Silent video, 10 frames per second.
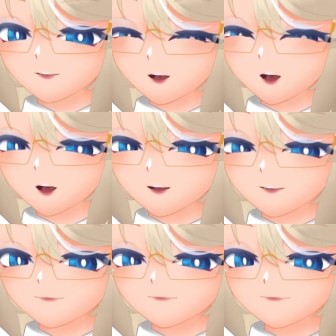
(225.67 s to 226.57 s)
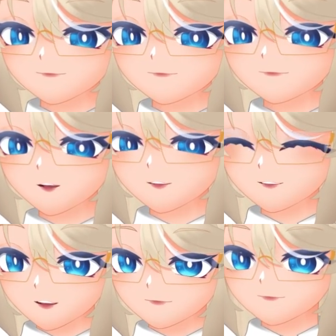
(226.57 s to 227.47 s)
And
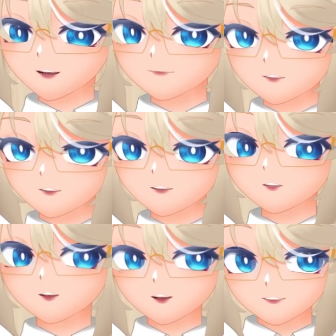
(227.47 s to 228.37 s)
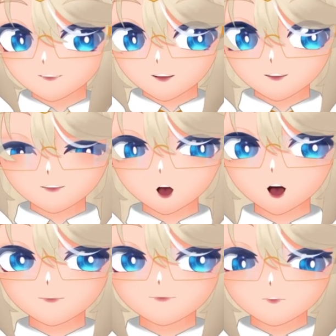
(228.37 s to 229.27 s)
in that particular instance,
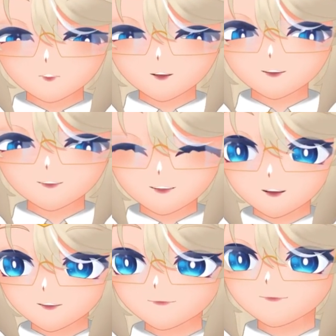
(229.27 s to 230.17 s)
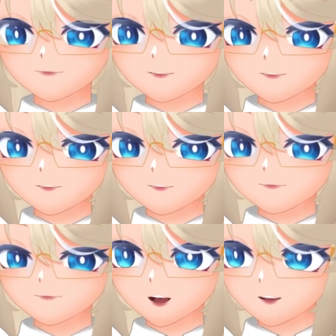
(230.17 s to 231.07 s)
I would give
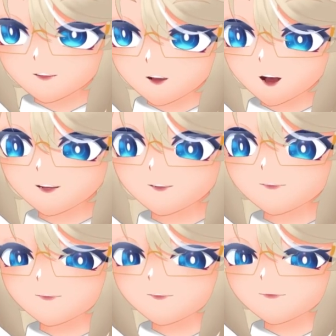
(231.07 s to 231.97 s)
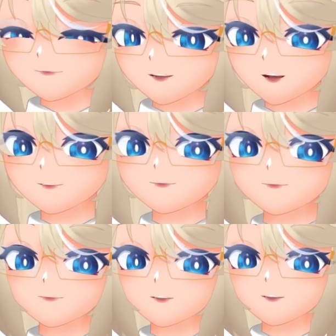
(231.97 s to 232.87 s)
that client the
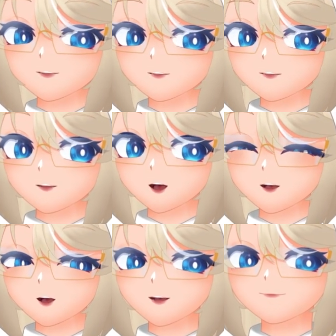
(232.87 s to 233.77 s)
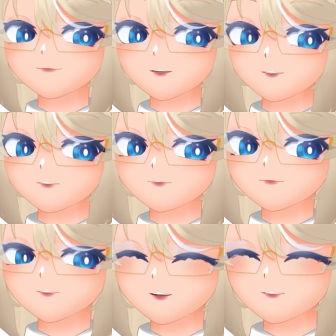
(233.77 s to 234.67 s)
files. However, to
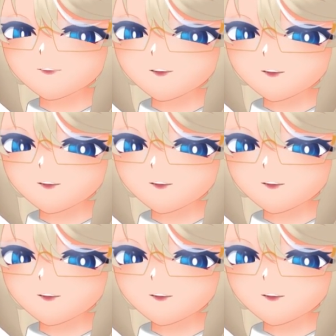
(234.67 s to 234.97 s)
just